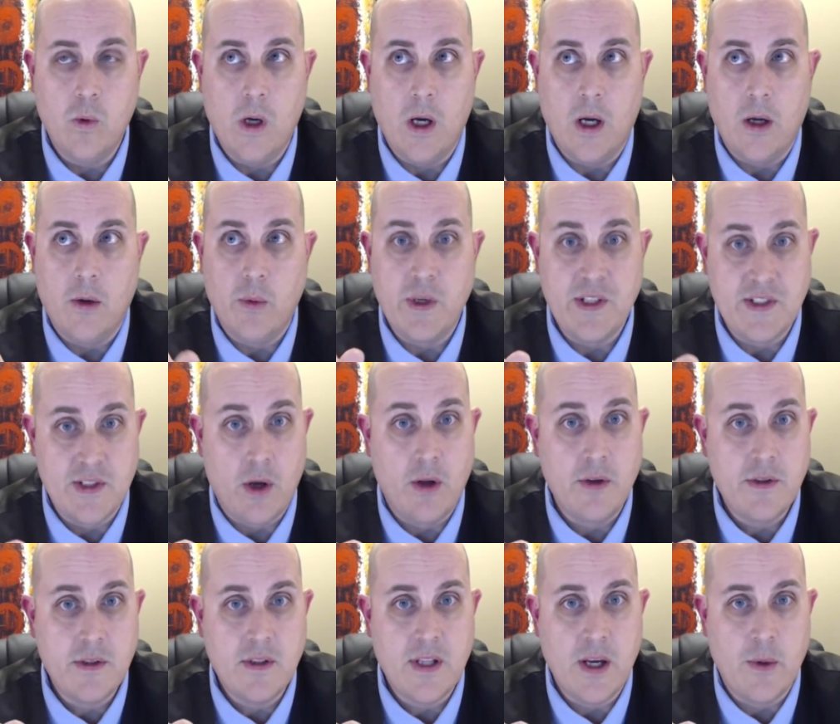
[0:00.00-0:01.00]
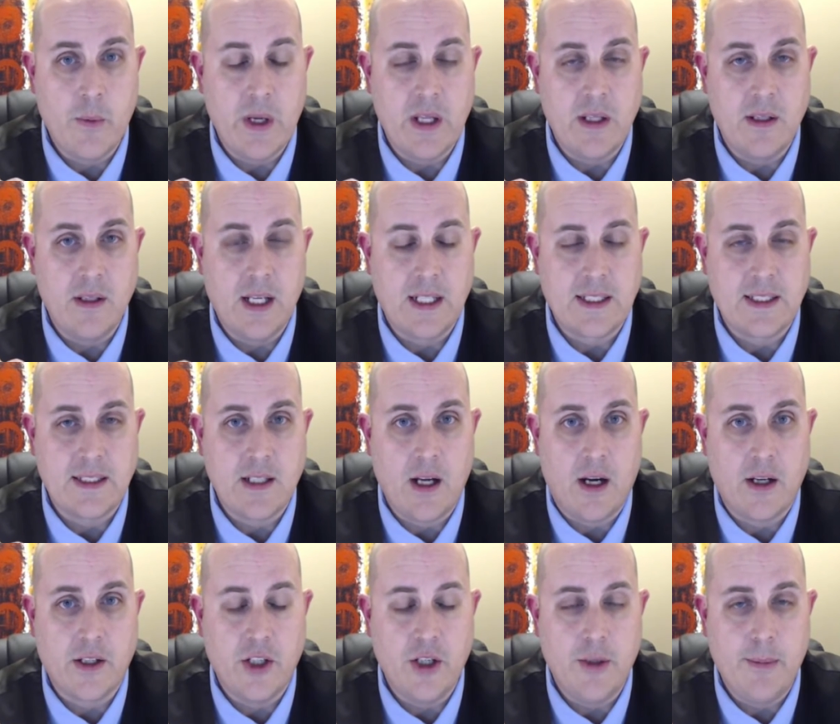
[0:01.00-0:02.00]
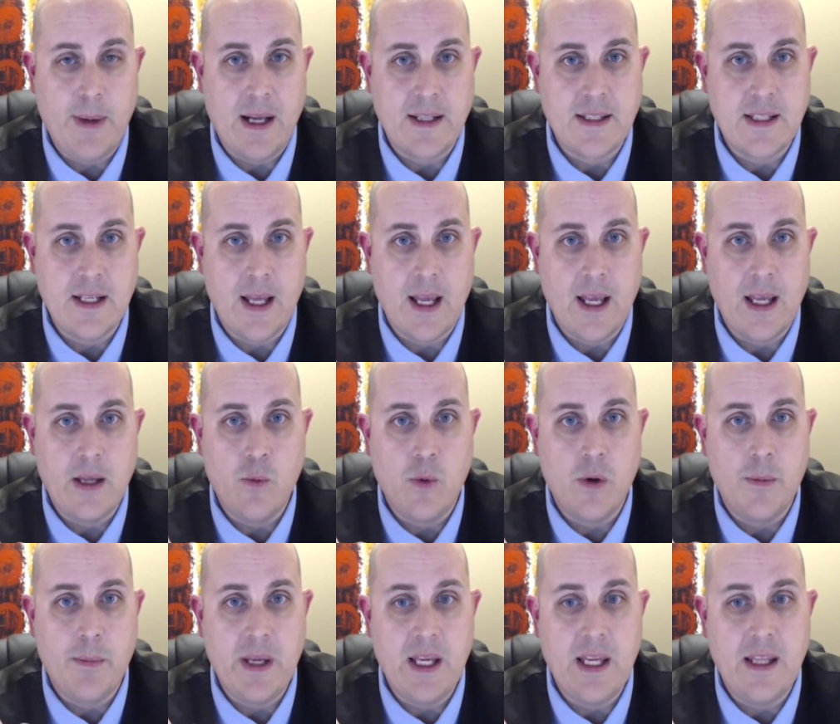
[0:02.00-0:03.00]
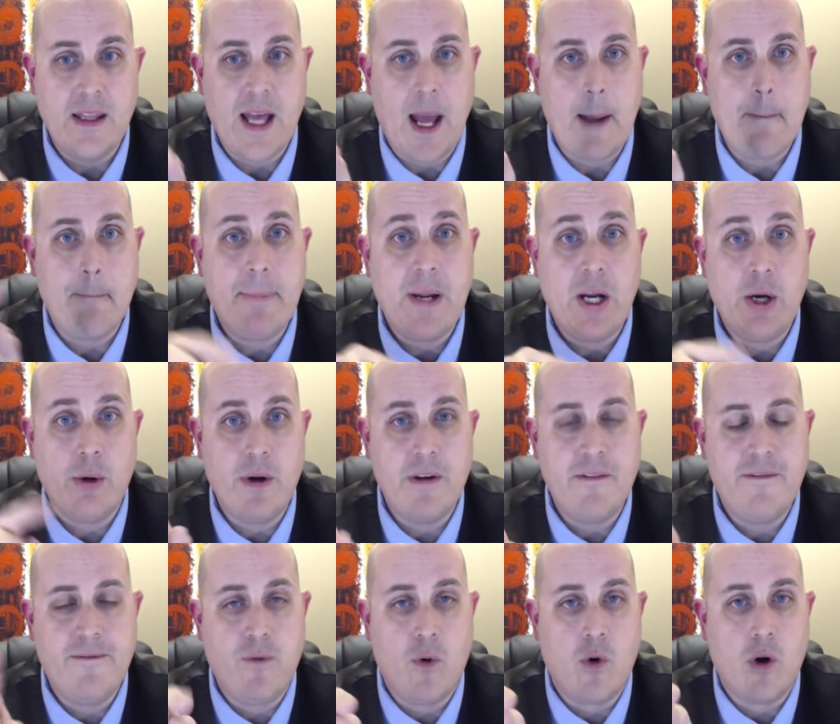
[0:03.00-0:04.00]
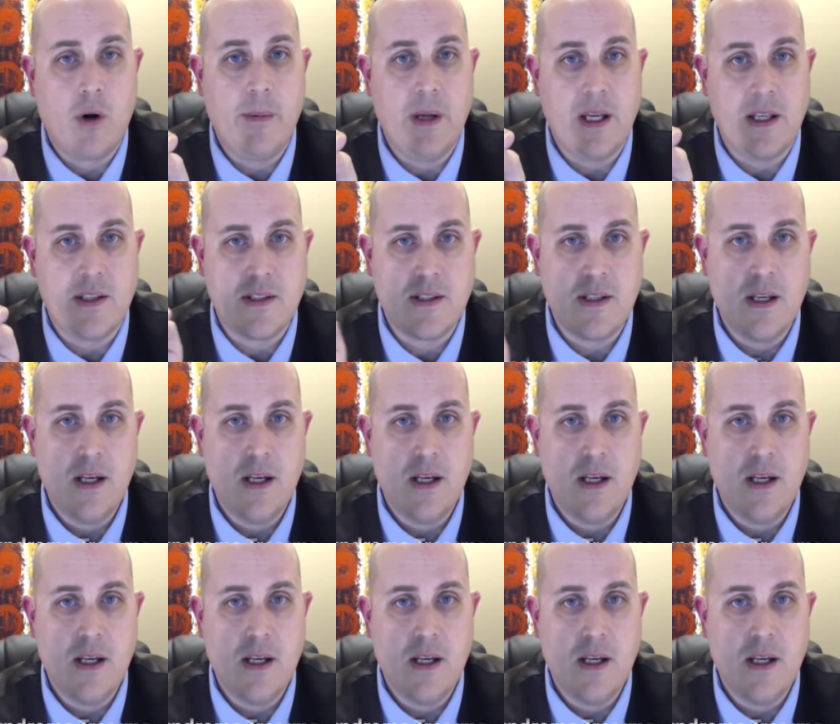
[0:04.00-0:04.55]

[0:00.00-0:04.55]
result that we'd like to talk to you about today would be that Piriformis